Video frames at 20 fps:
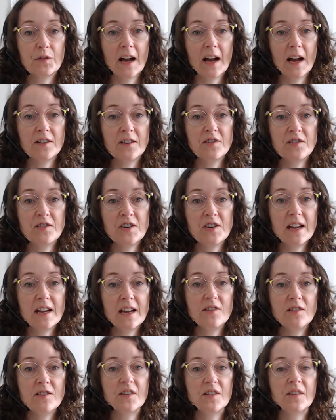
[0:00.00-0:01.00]
further
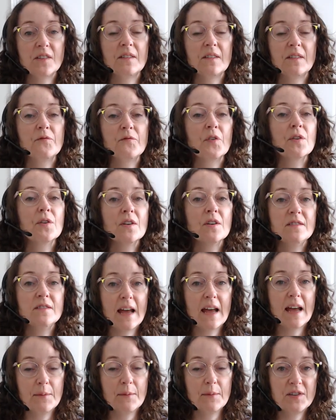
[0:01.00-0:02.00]
damages the skin
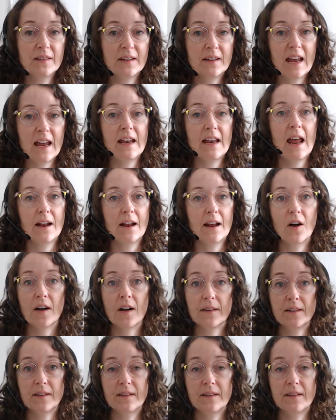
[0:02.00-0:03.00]
and causes
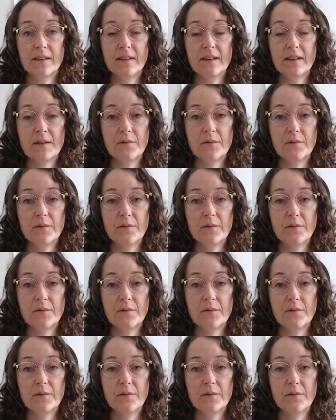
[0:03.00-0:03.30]
inflammation,